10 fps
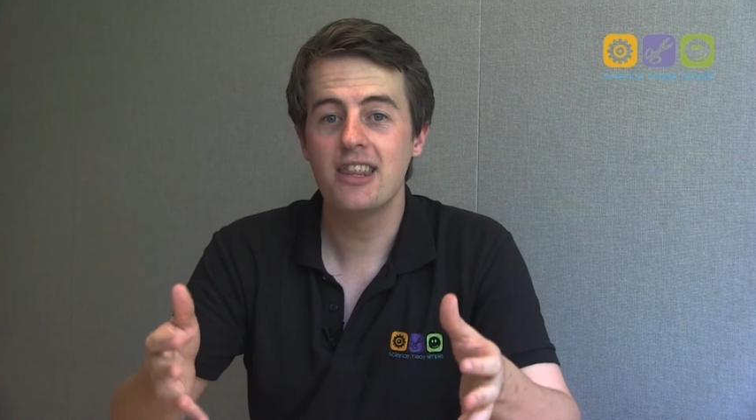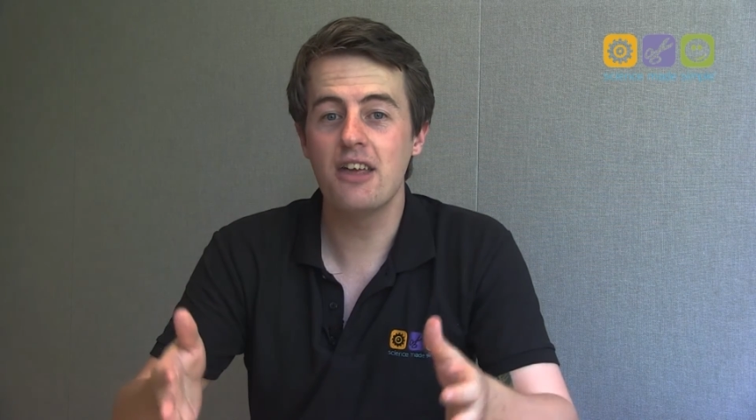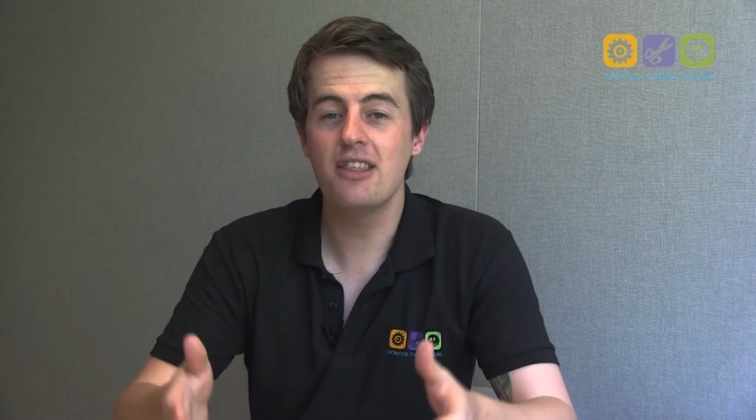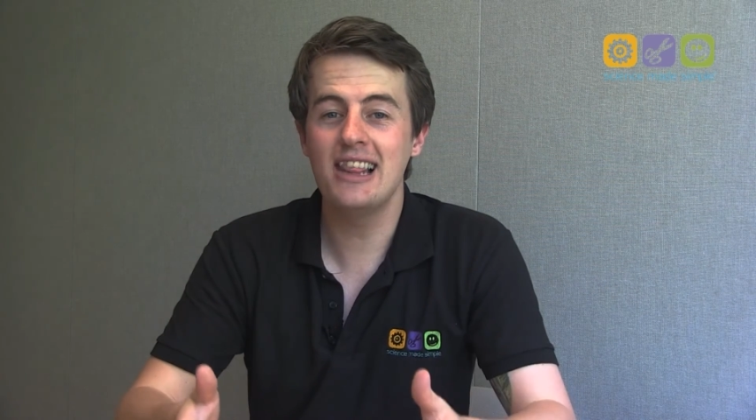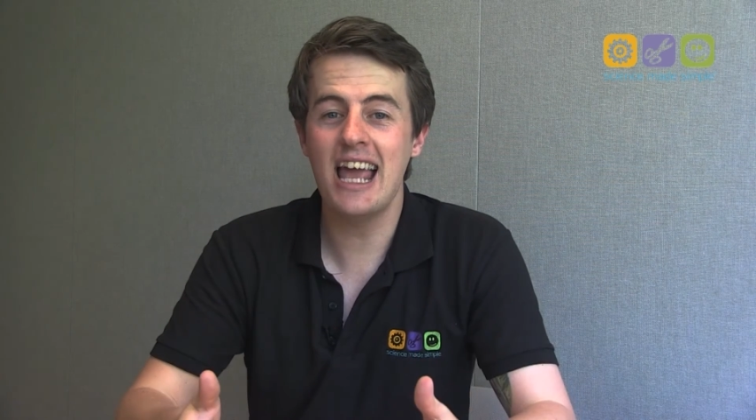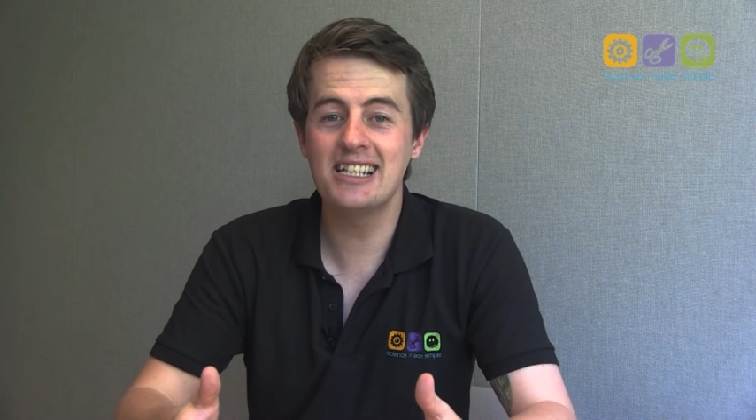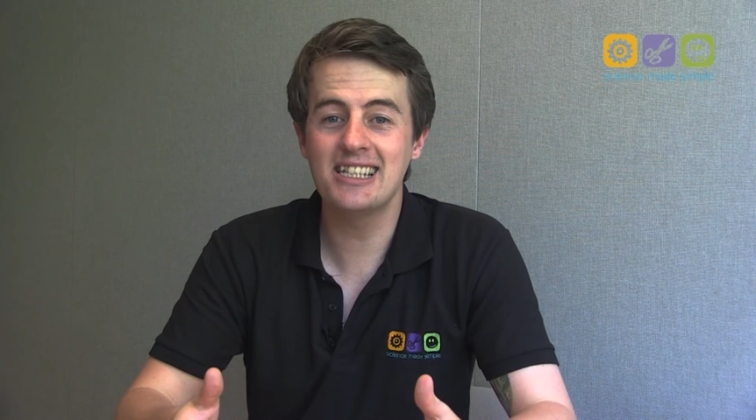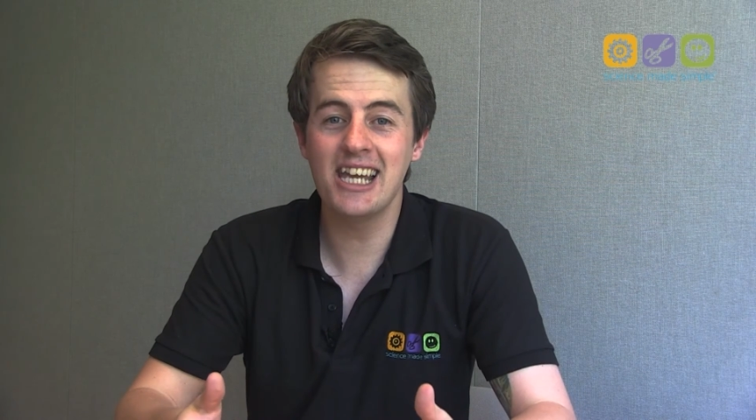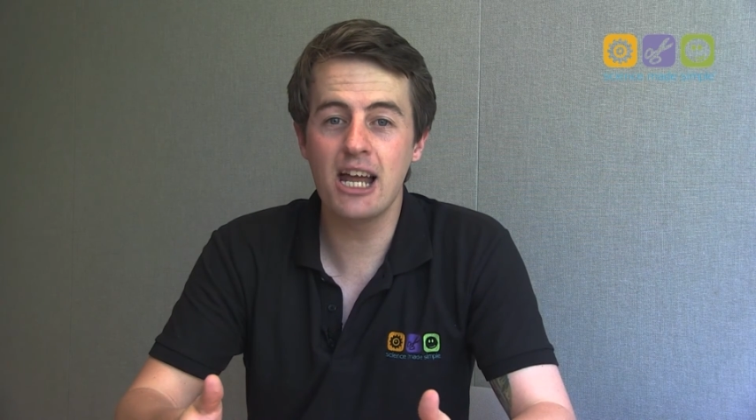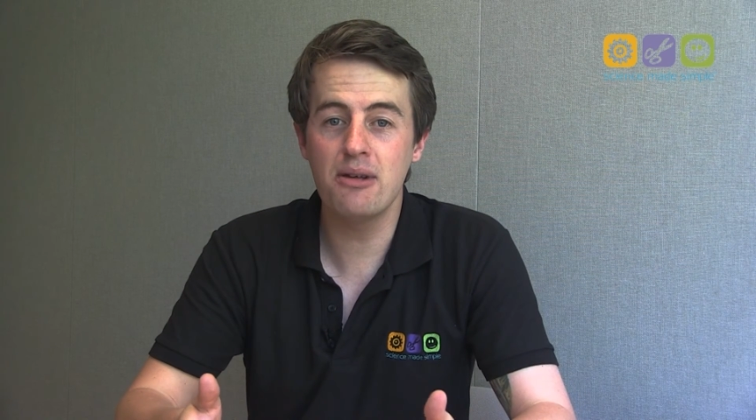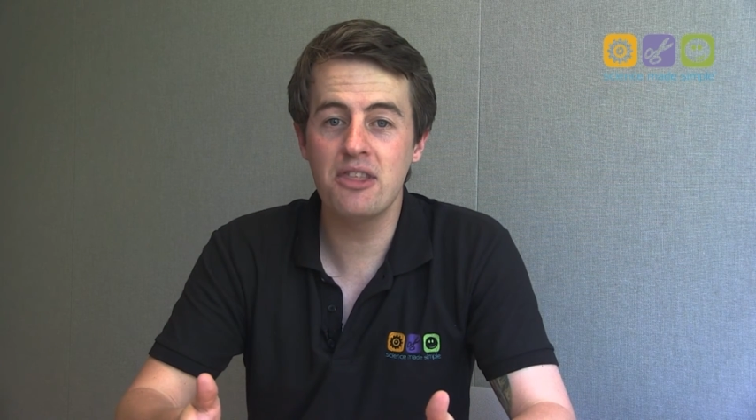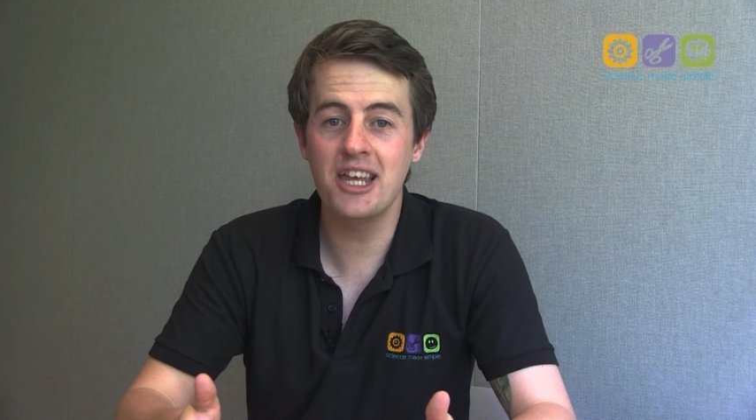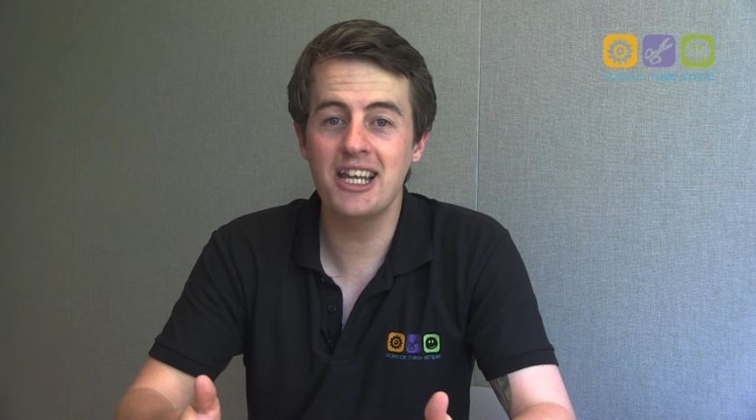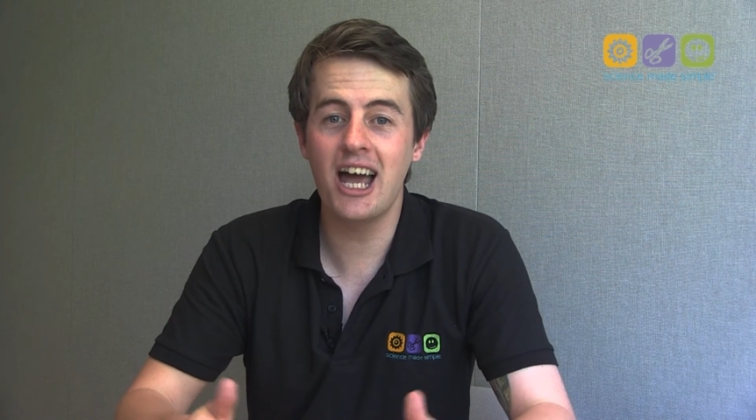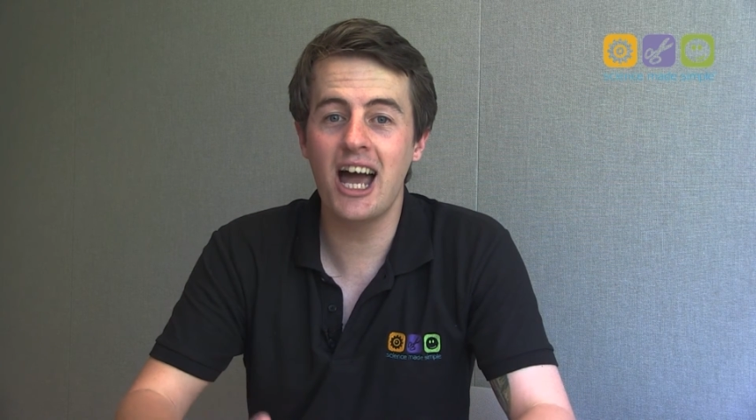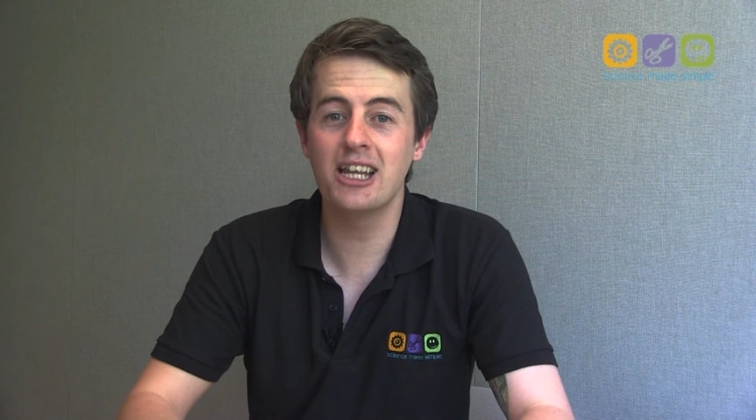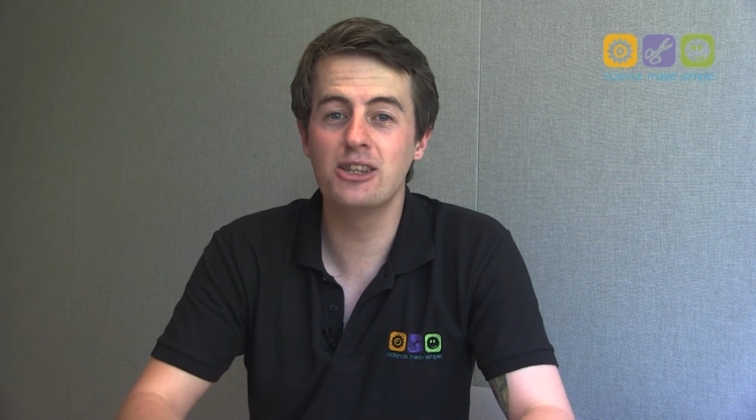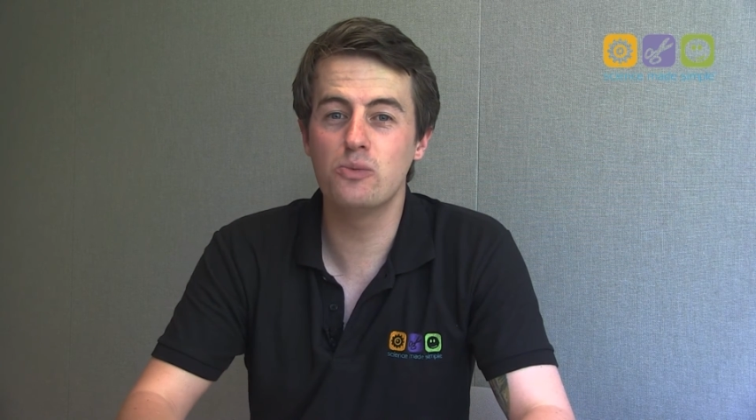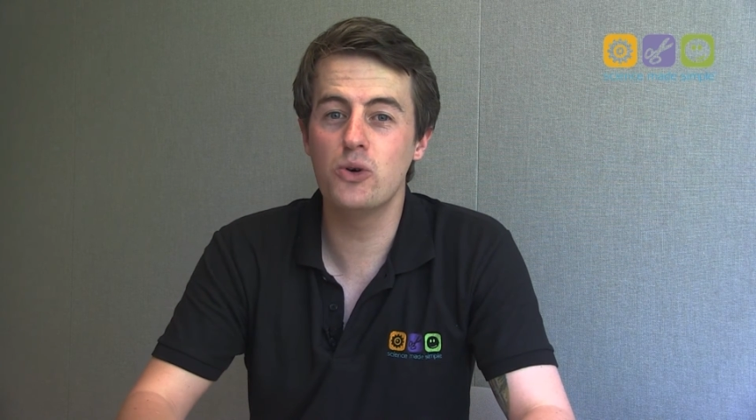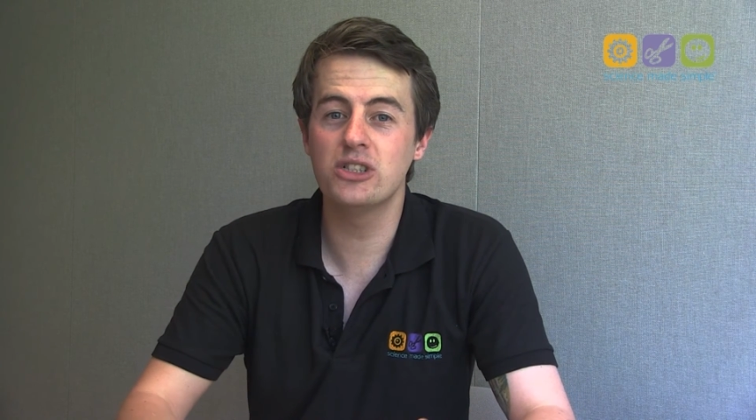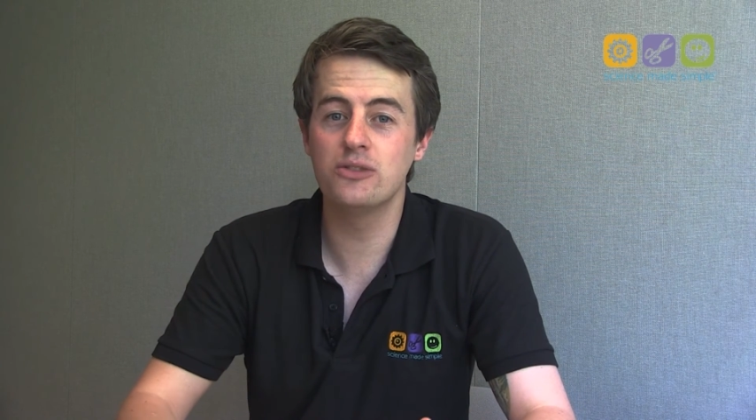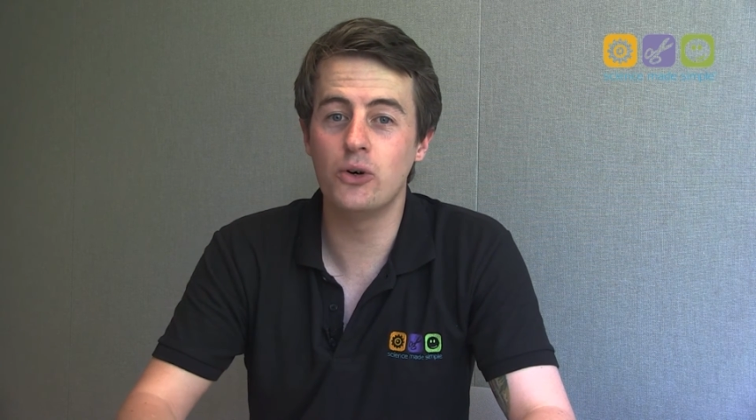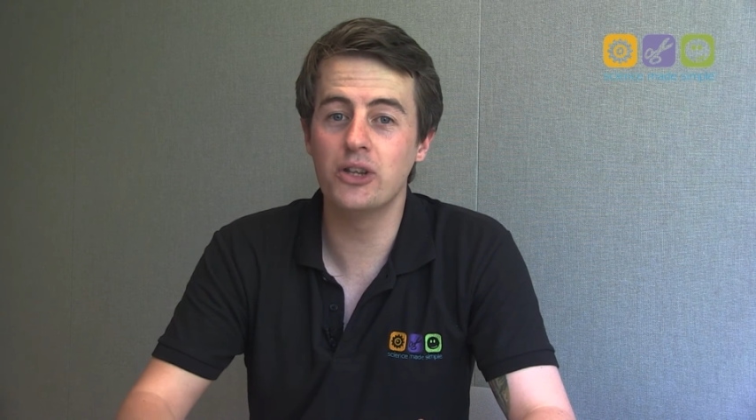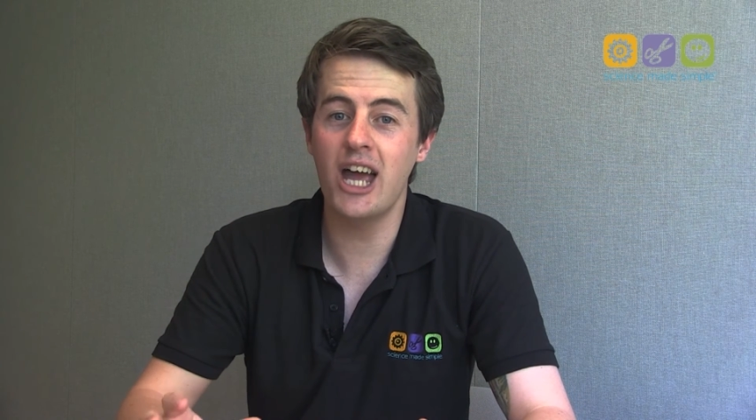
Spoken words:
their legs can get a bit thinner, and worst of all,